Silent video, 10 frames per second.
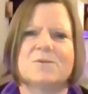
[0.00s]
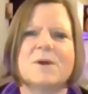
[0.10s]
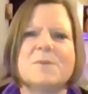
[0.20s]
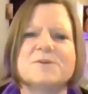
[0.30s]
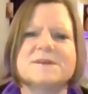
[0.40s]

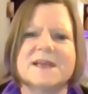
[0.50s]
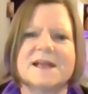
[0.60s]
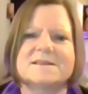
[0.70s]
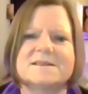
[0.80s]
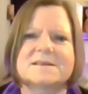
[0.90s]

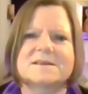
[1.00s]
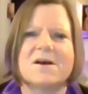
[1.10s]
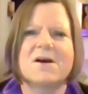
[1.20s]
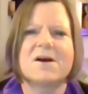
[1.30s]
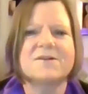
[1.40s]
represents
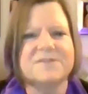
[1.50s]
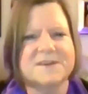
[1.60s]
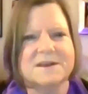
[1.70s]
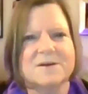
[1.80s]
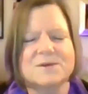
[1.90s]
our
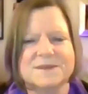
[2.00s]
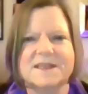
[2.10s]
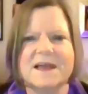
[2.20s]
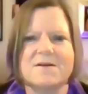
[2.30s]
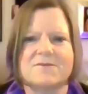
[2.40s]
physical
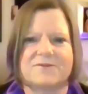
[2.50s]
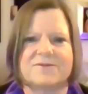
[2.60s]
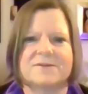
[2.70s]
self.